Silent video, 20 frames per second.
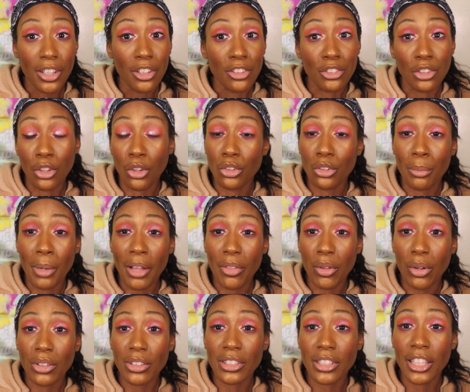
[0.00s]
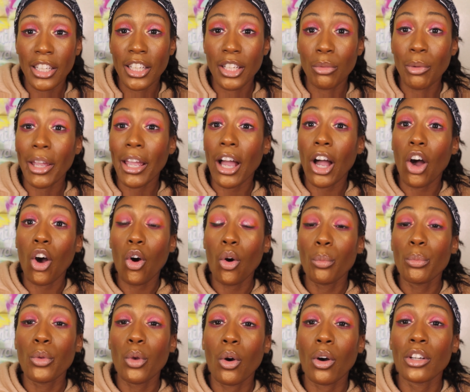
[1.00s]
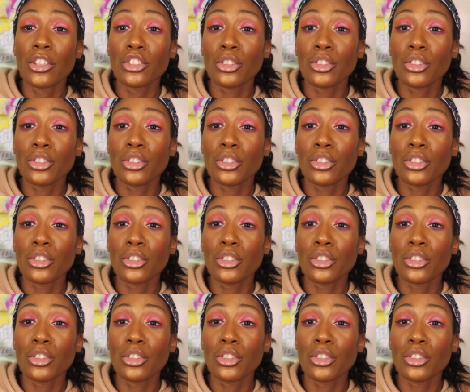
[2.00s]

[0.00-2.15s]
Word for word: So those are my thoughts. Anyway, I hope y'all